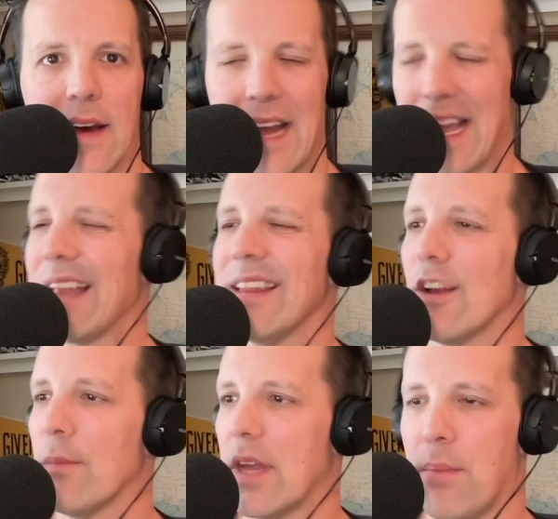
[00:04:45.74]
I got a
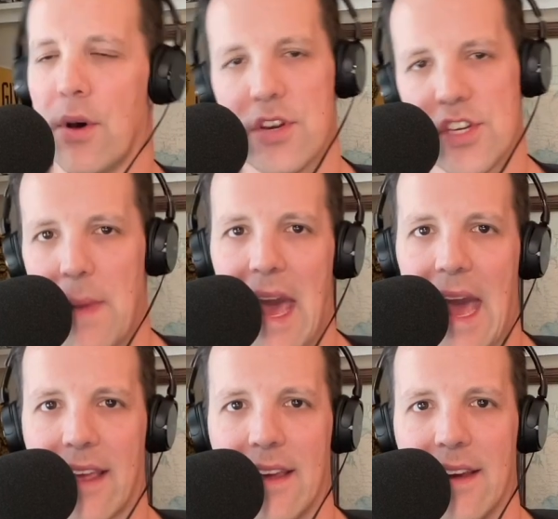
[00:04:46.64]
little bit of
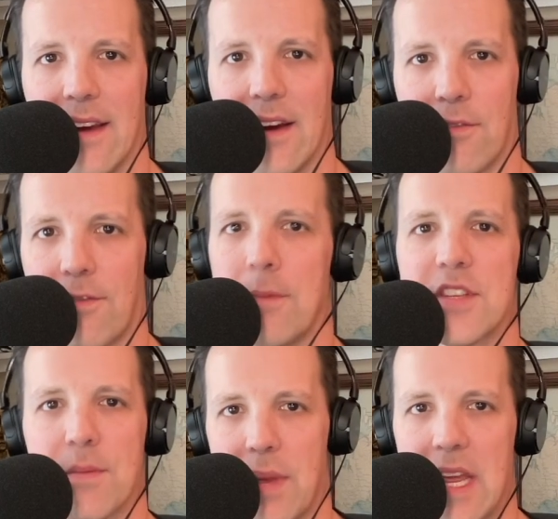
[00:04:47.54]
pushback from
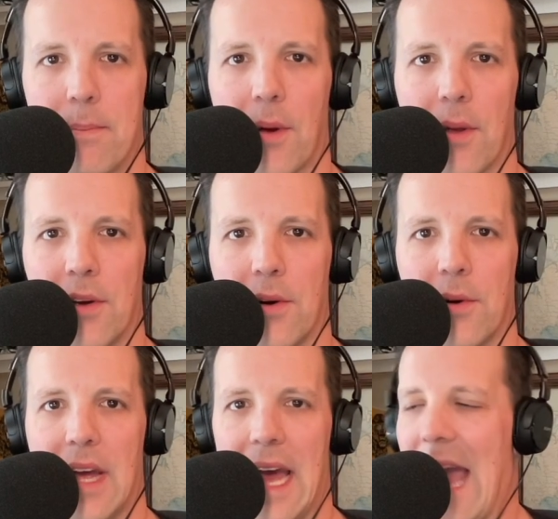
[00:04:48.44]
some people
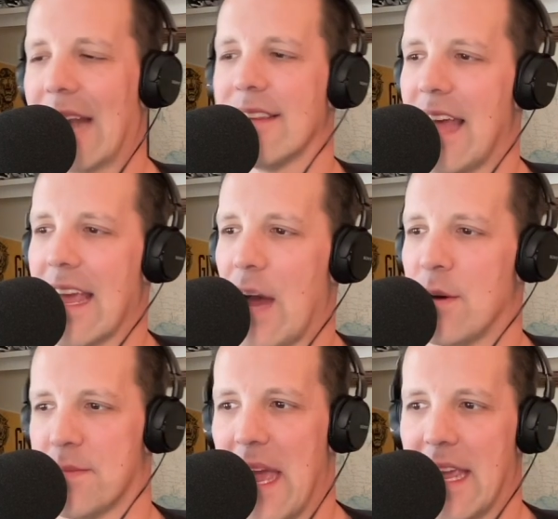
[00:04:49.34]
who acted like I
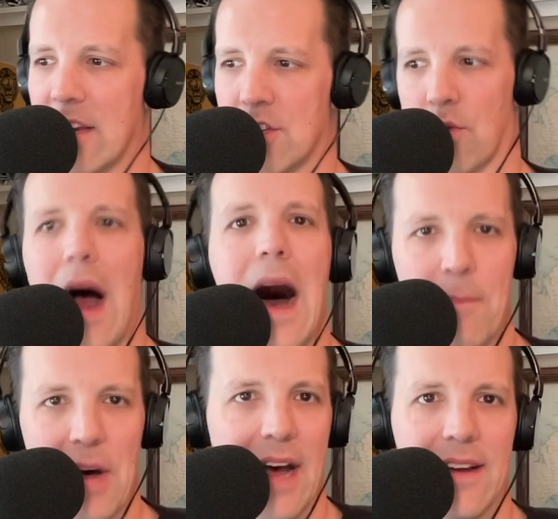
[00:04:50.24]
was making
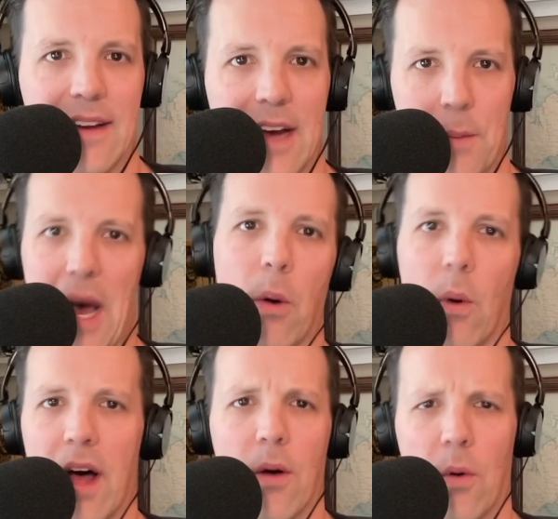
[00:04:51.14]
drama about,
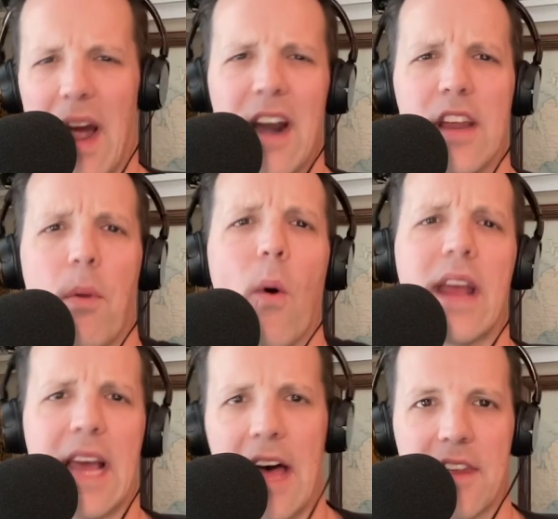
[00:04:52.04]
well, why are you
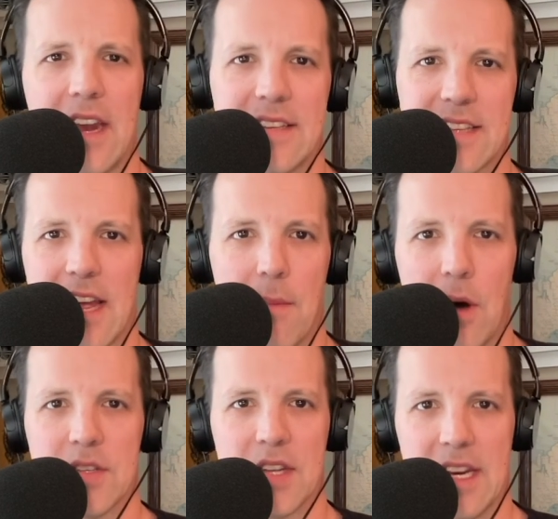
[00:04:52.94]
pointing out that Isiaih
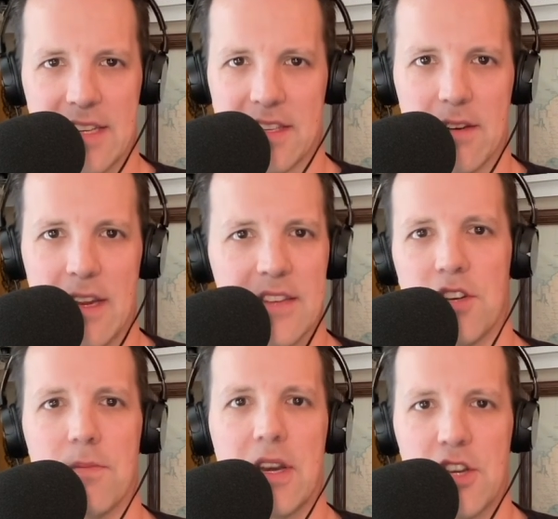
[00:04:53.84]
Mosley
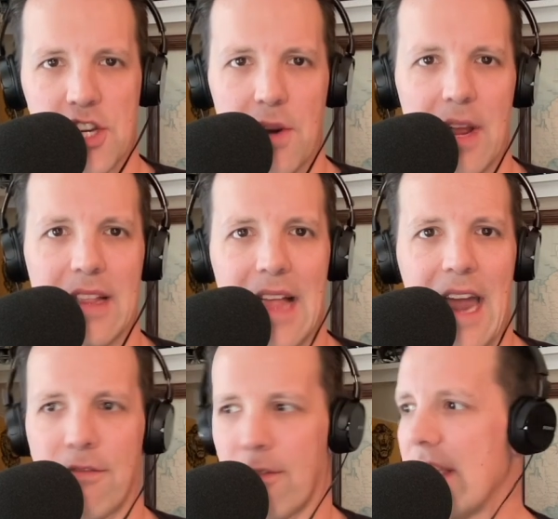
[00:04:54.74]
isn't been shooting a
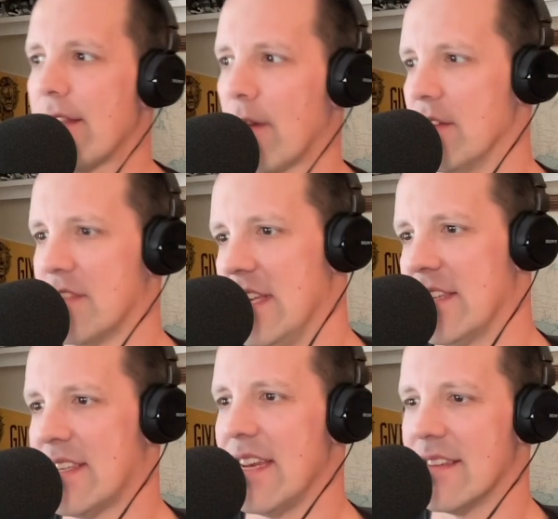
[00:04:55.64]
lot of free throws
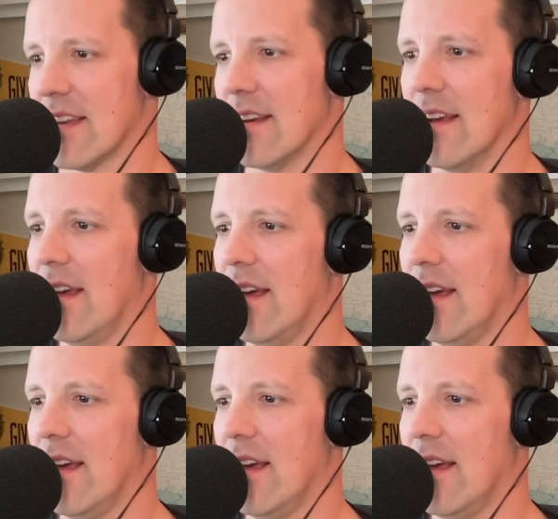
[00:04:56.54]
this season?